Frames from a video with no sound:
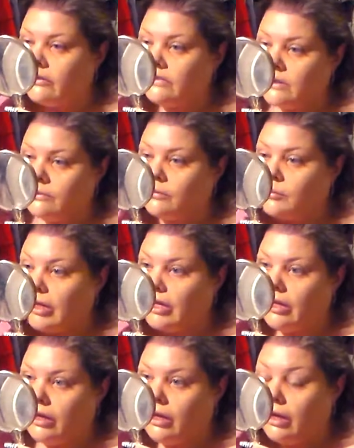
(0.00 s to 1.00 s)
rid of some of my
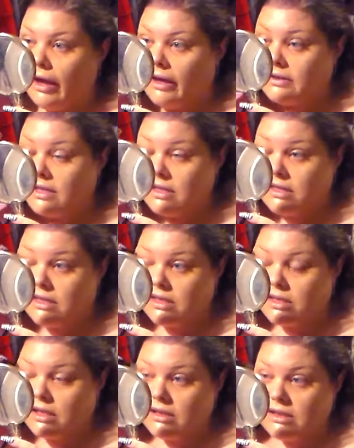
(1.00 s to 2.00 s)

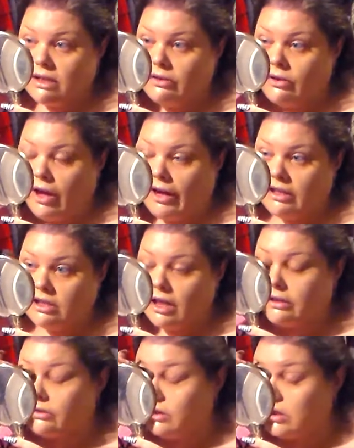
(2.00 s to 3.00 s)
Essence single
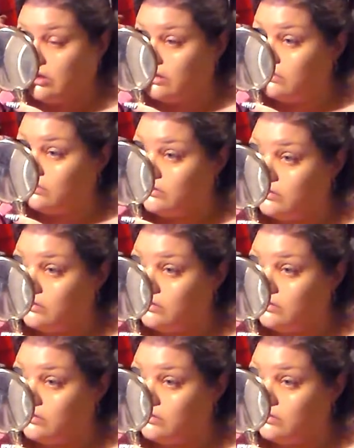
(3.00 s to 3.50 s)
eyeshadows too